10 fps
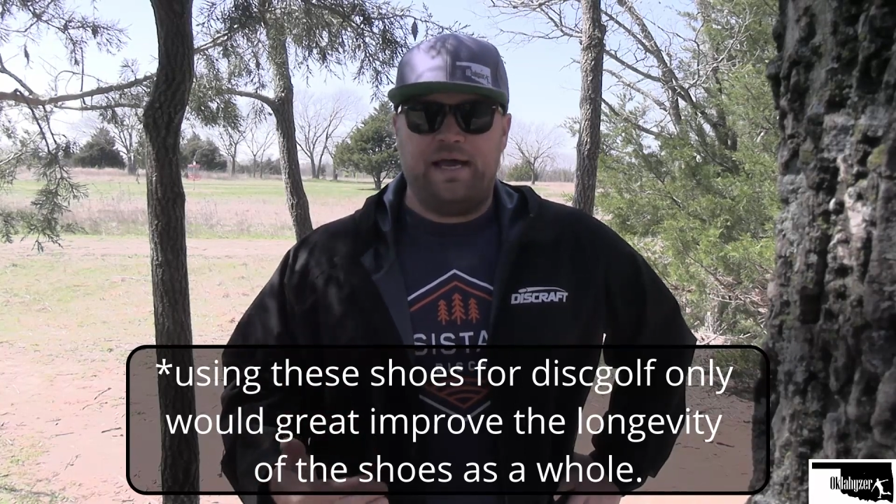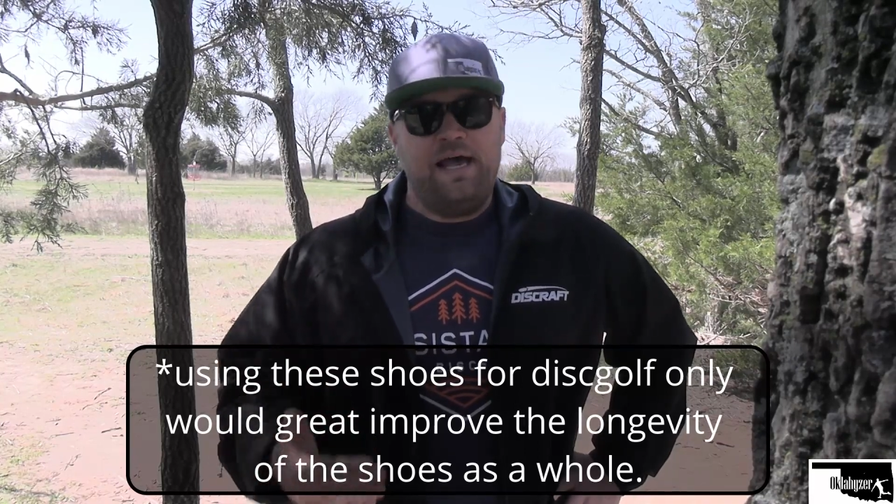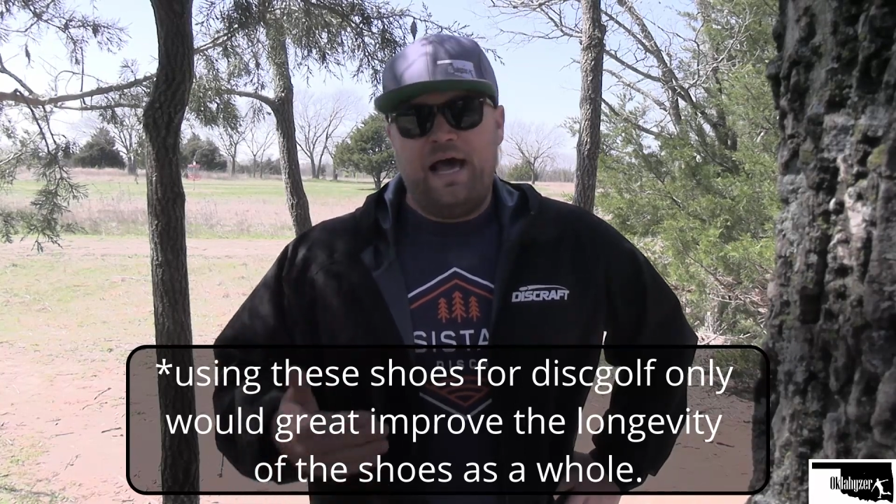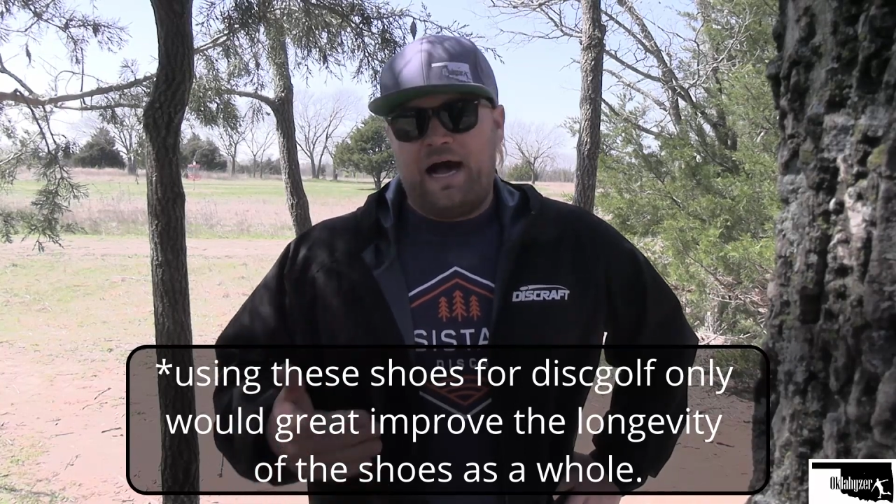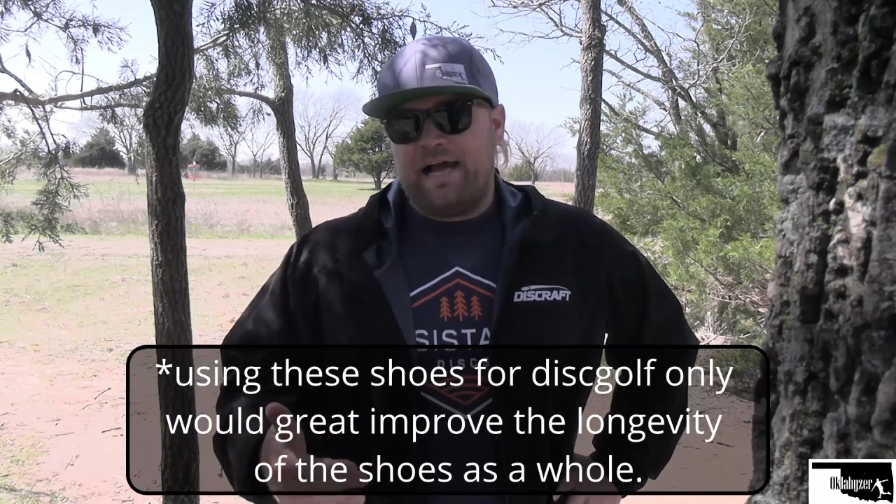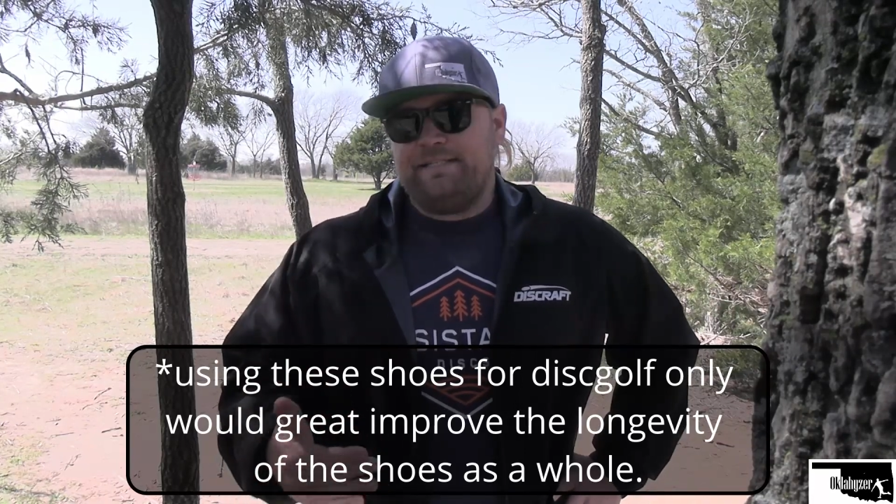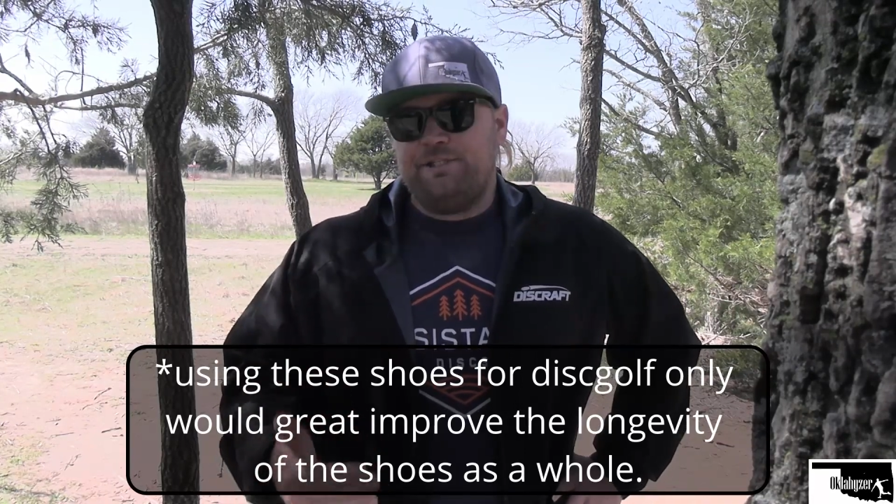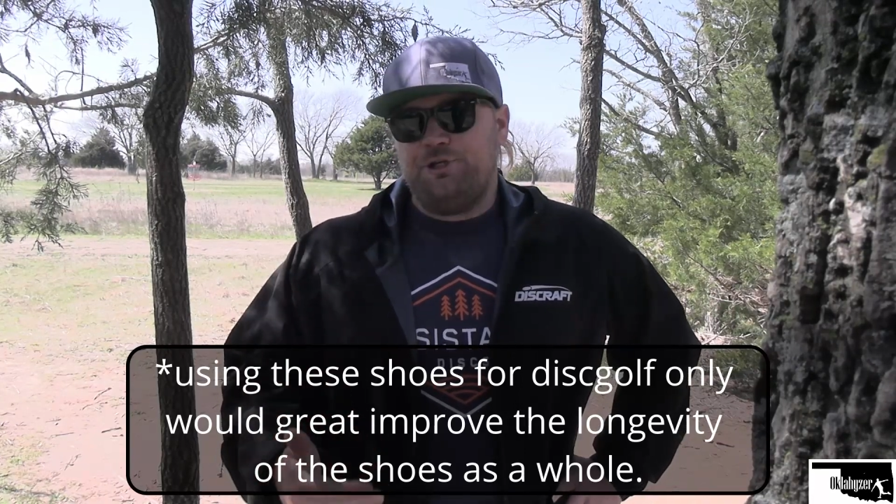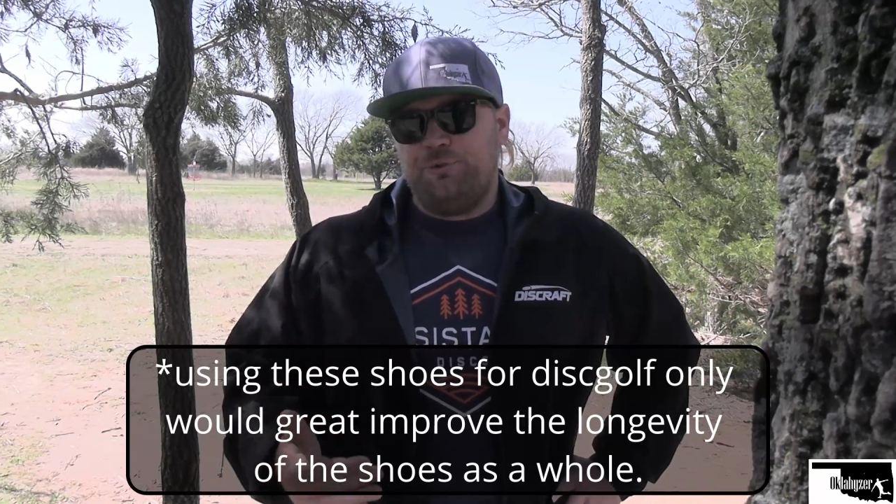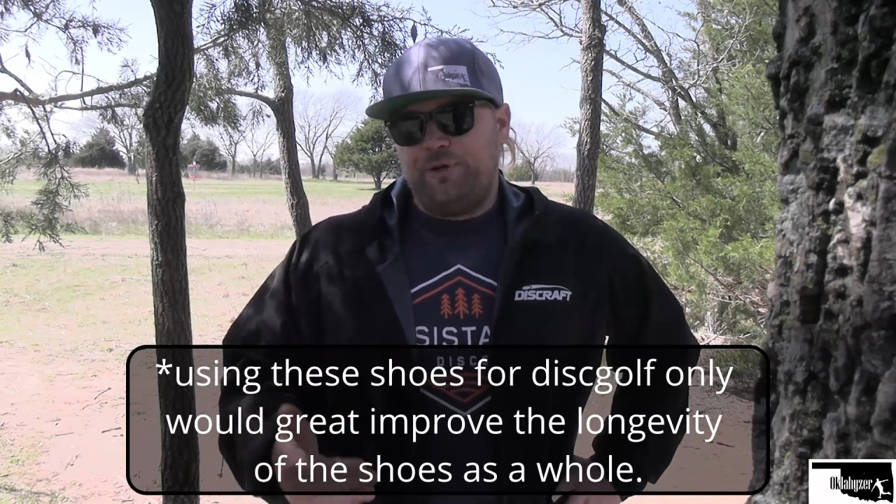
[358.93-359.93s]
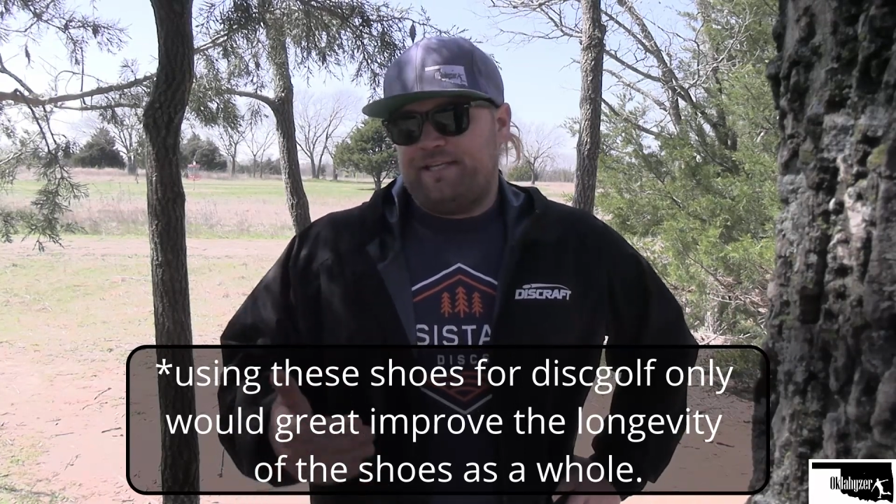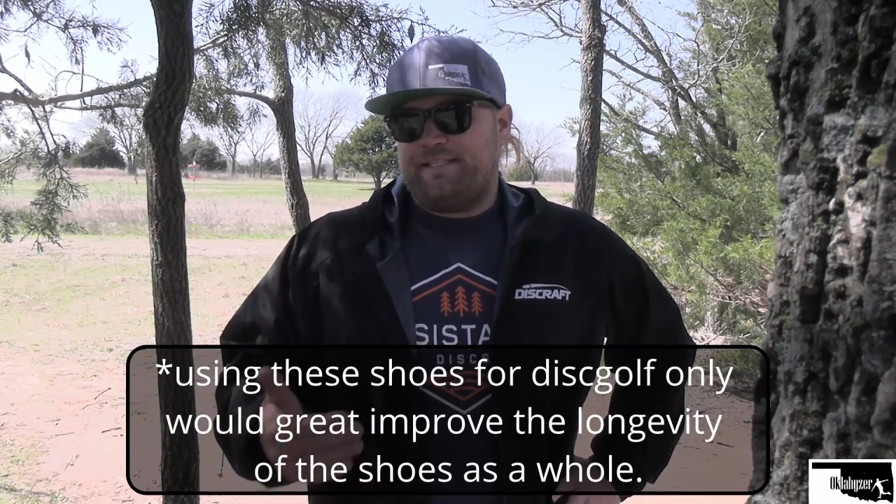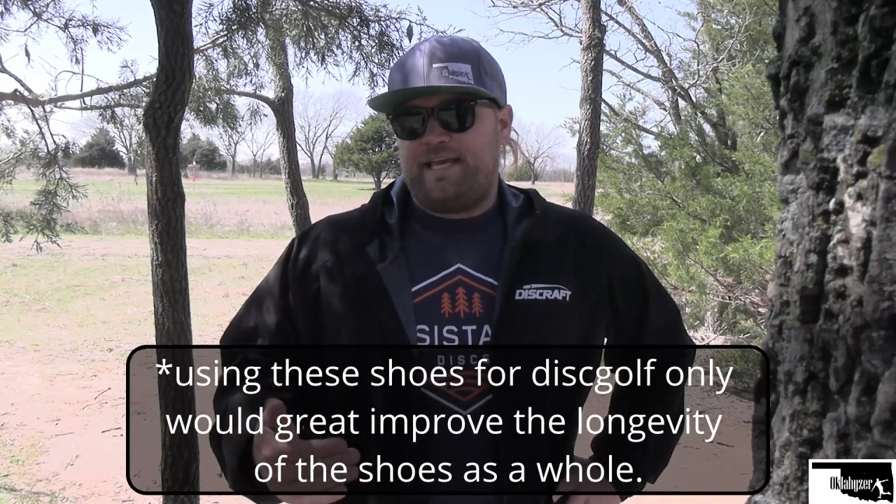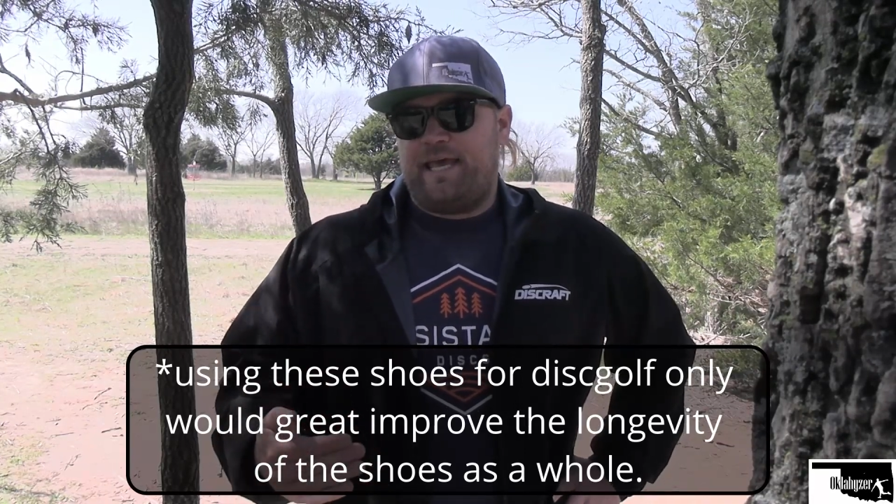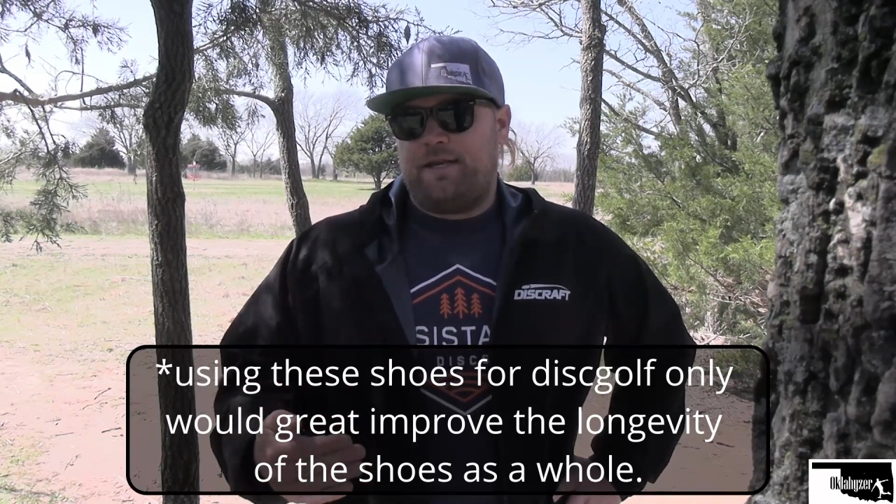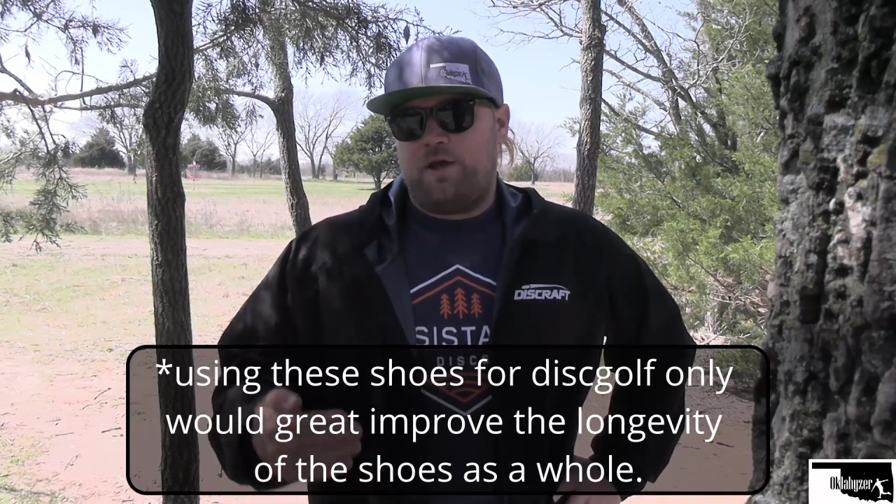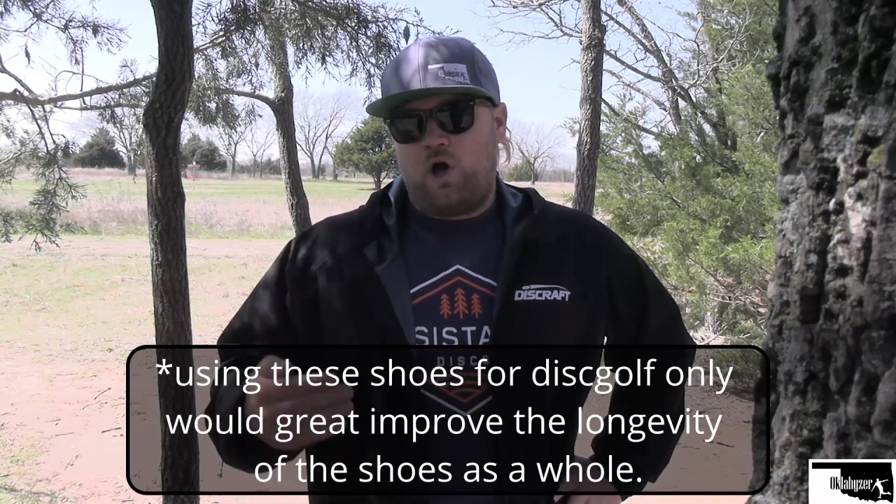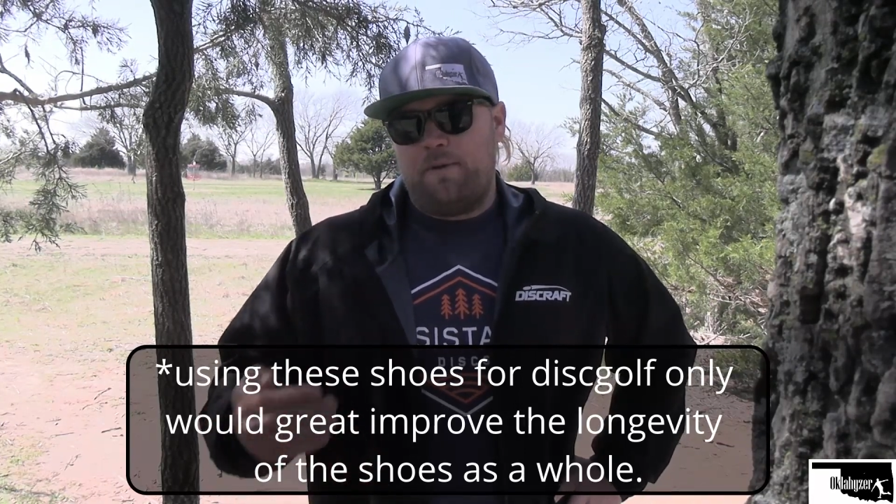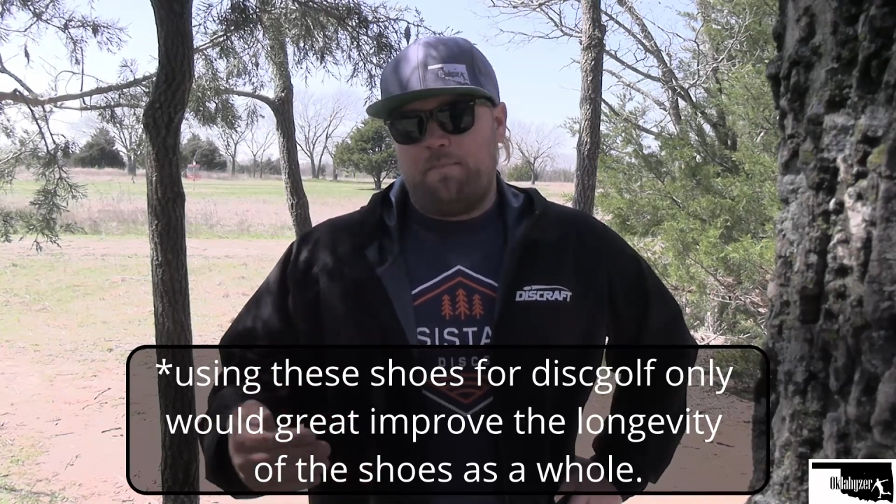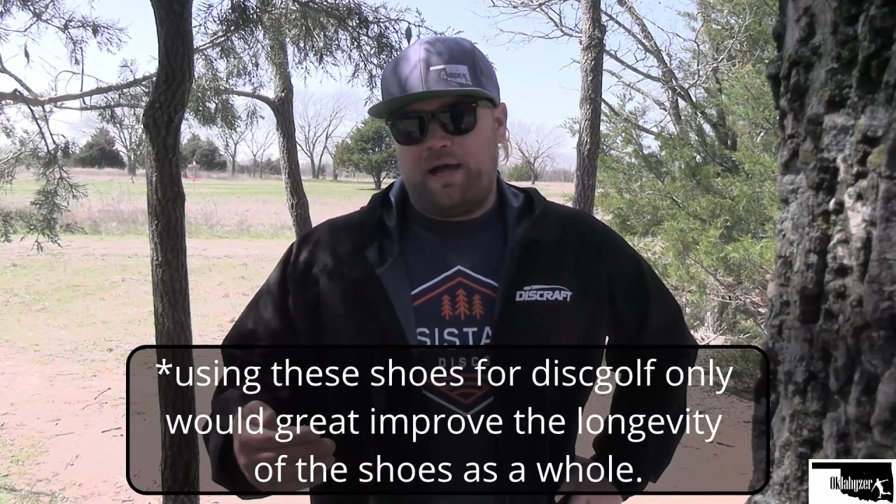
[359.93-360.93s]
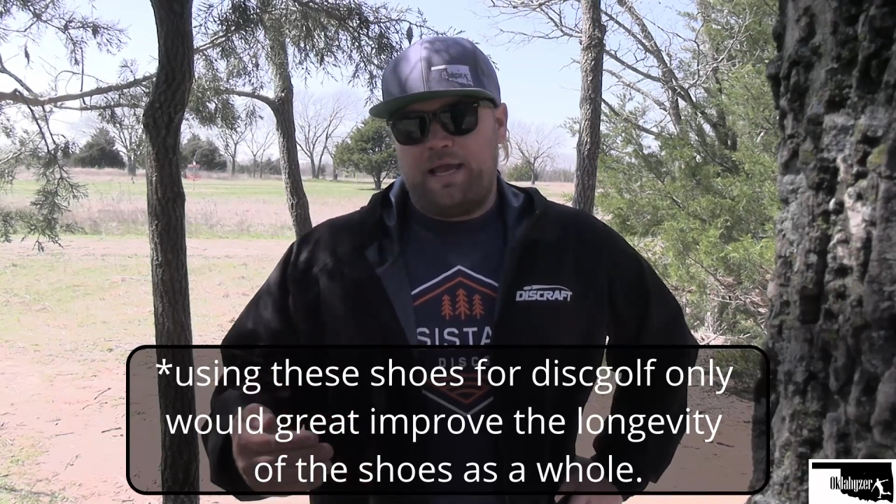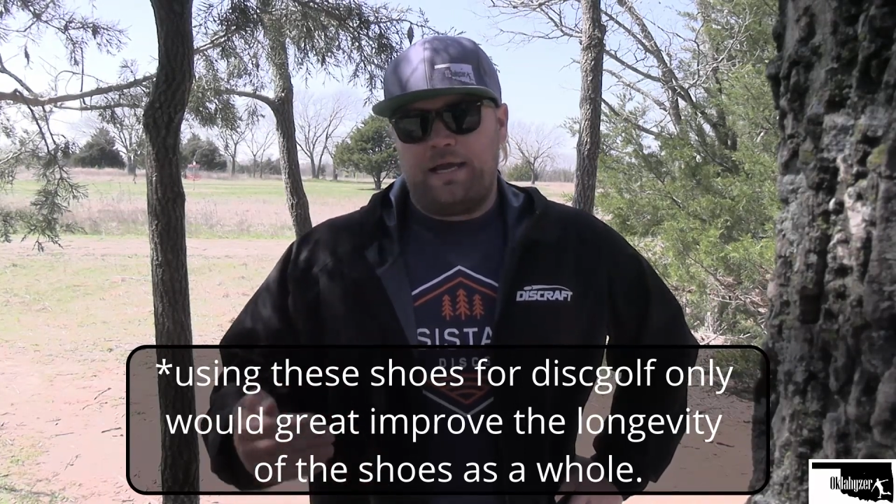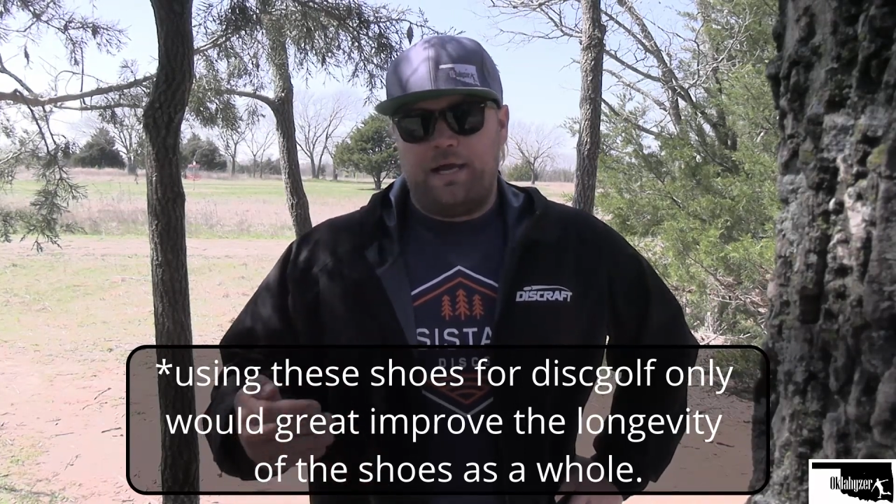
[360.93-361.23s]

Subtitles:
I do intend on buying